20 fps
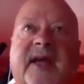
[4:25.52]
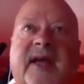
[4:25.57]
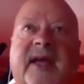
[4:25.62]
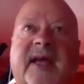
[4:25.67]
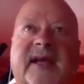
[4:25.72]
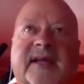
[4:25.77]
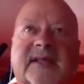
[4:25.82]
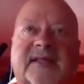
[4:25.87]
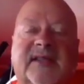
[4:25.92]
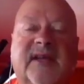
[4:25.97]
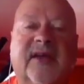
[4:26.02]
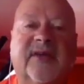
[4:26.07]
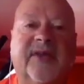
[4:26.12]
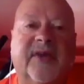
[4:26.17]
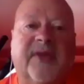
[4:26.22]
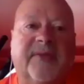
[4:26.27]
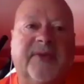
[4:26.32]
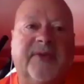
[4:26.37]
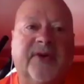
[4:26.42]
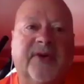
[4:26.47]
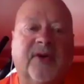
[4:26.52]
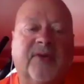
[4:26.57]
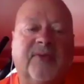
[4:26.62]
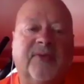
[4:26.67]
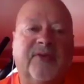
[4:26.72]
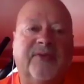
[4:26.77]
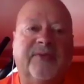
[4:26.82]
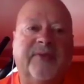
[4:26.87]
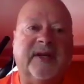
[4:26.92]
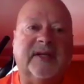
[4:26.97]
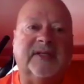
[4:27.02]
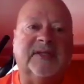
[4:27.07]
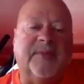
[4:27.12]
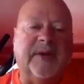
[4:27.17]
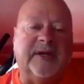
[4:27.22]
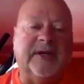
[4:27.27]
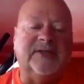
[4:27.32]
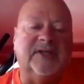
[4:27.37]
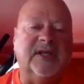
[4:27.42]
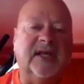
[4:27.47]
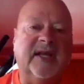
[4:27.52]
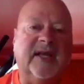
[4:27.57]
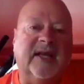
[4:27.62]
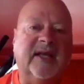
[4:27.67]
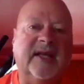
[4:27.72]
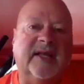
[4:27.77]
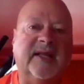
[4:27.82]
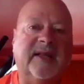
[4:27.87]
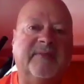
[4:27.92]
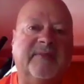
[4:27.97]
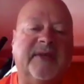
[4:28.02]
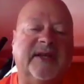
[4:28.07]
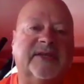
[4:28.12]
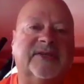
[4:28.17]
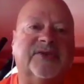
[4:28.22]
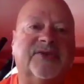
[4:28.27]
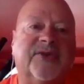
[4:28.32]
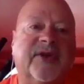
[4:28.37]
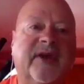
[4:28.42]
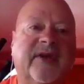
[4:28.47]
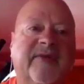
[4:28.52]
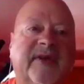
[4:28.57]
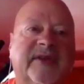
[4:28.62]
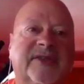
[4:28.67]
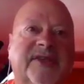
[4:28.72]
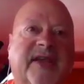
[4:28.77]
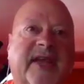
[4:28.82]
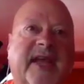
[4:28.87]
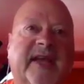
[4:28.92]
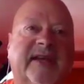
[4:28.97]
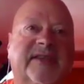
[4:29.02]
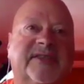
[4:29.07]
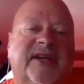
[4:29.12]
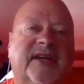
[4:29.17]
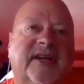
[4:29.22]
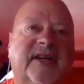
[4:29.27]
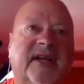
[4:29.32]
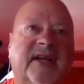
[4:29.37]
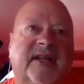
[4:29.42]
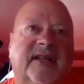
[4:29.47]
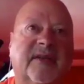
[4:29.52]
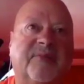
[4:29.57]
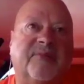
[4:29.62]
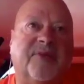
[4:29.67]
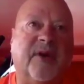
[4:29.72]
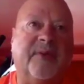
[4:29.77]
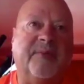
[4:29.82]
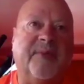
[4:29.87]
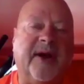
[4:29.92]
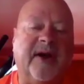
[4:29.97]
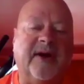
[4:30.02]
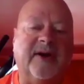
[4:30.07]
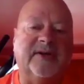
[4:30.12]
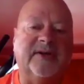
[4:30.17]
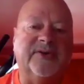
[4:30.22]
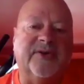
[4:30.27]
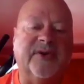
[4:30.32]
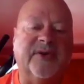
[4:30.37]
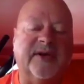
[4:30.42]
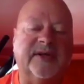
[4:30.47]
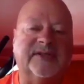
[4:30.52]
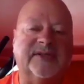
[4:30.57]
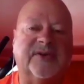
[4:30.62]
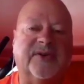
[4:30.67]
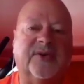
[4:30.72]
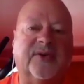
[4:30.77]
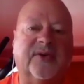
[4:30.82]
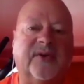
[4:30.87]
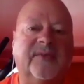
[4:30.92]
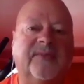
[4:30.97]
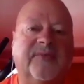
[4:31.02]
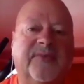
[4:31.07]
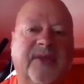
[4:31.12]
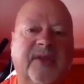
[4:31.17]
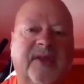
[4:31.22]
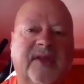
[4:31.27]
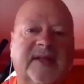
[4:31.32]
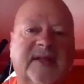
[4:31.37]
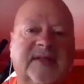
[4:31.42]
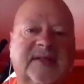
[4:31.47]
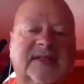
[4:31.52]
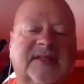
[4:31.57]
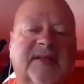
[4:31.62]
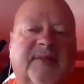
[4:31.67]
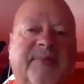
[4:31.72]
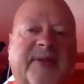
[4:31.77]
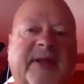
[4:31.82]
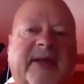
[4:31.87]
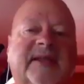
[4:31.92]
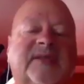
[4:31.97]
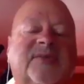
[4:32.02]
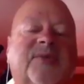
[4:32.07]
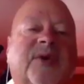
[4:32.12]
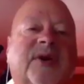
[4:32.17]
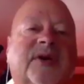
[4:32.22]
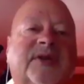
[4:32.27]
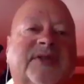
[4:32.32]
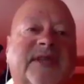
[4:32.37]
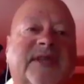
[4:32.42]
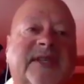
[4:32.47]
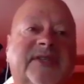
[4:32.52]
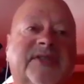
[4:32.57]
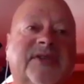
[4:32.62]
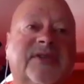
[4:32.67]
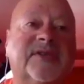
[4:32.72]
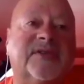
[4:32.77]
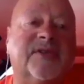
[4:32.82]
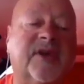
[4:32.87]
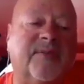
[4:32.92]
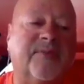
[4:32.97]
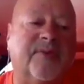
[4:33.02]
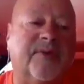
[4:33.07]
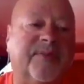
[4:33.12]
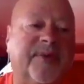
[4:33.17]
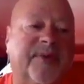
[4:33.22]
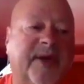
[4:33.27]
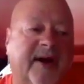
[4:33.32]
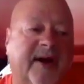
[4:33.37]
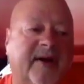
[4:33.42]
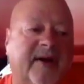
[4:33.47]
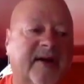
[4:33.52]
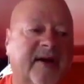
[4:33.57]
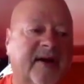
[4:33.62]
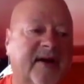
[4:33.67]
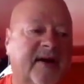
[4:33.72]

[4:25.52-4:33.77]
is the mural movement, especially in the Ministry of Education, in the preparatory school. This is a place where teachers are prepared,